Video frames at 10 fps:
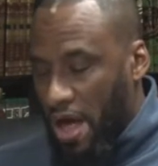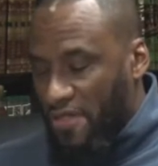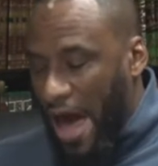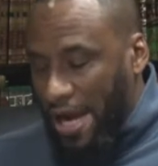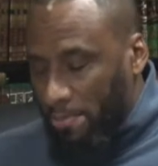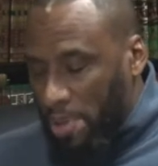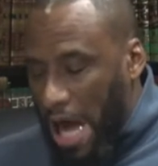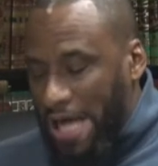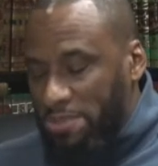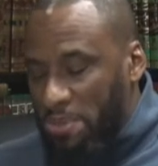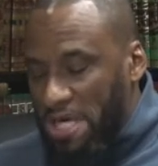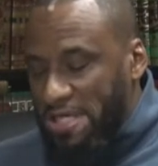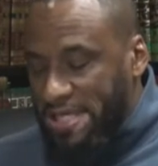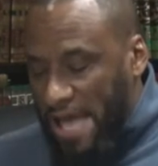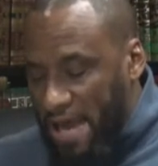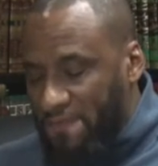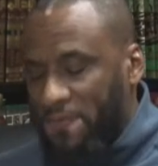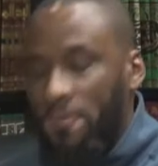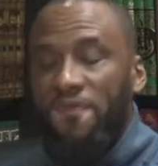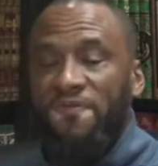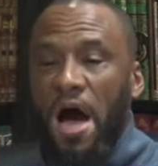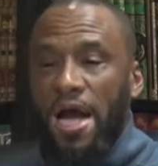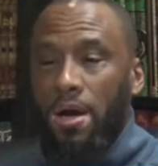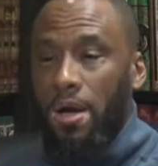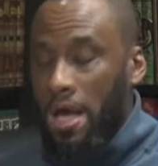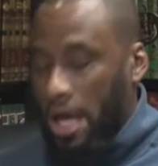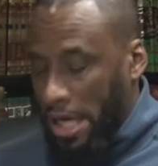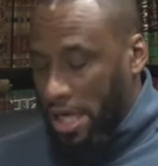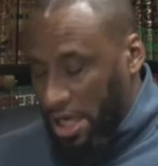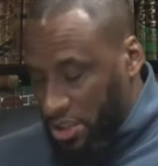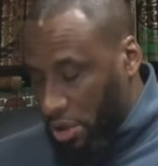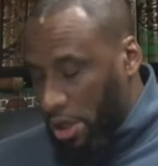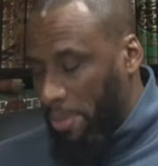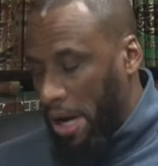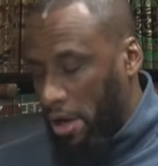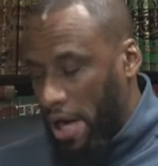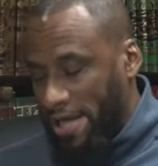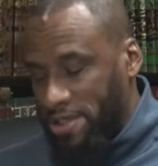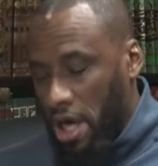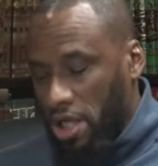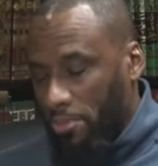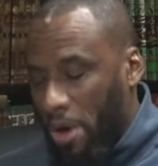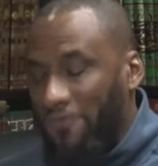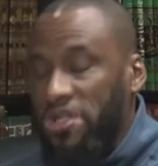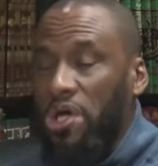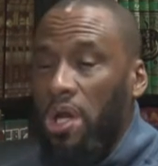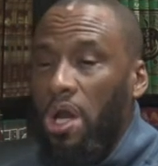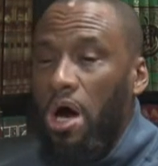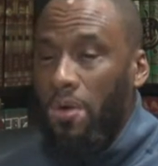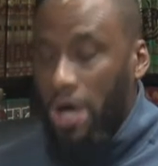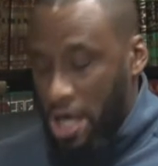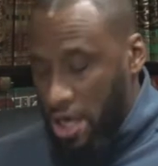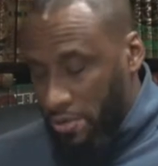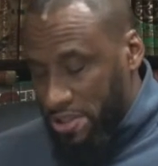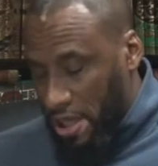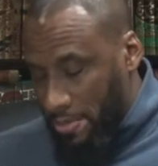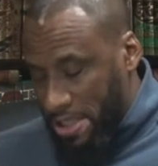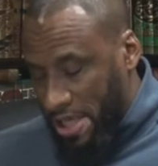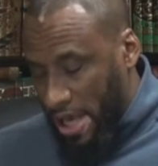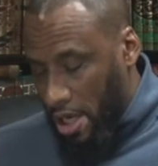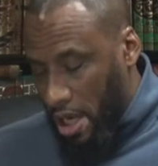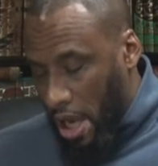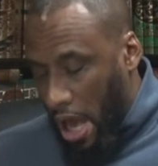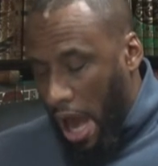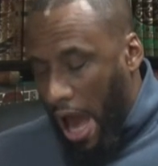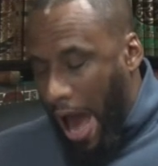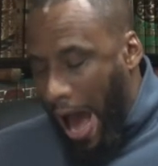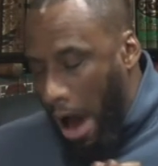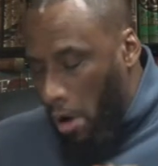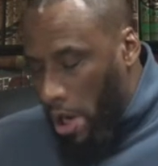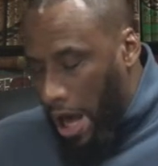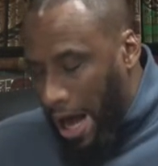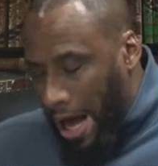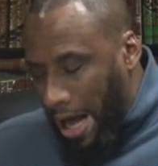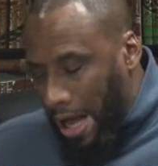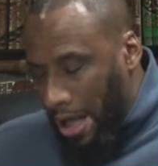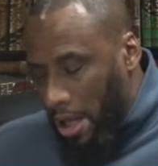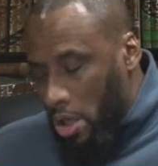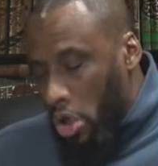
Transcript: That implies being saved from the fire and entering paradise. The Prophet sallallahu alaihi wasallam said, Hawlaha